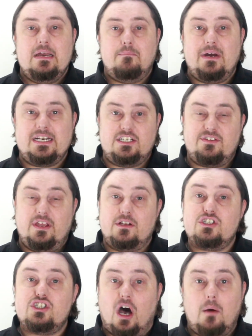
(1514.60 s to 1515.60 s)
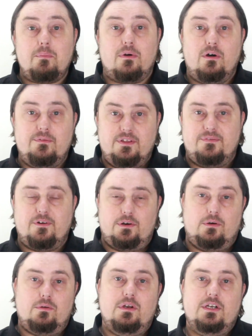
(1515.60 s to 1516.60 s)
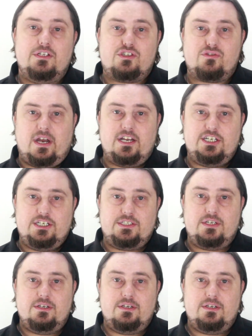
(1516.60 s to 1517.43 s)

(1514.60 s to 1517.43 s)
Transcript: manage their top of the funnel strategies.